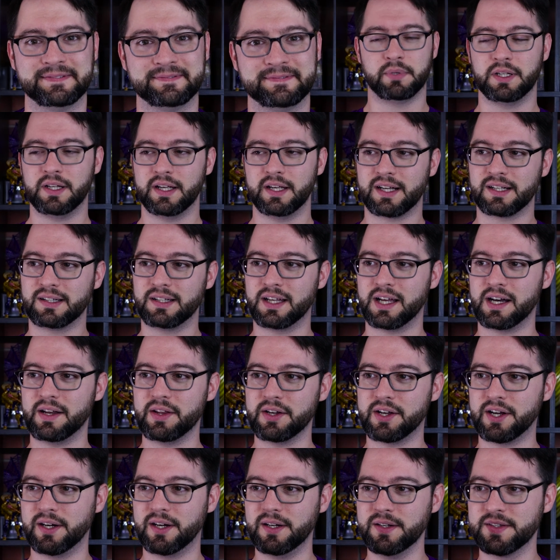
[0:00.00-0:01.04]
But like a lot of
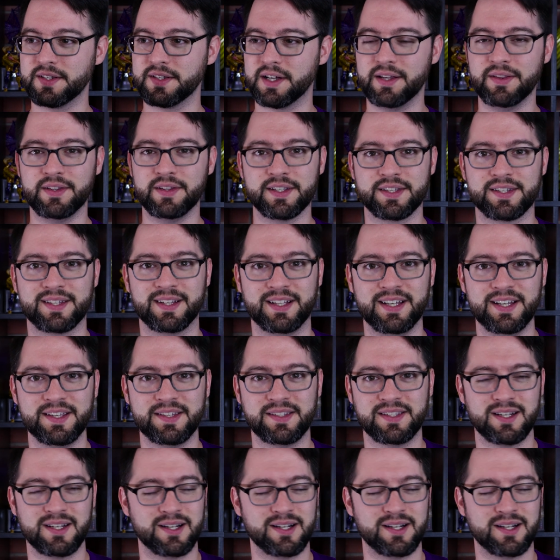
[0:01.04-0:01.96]
the cards on this list,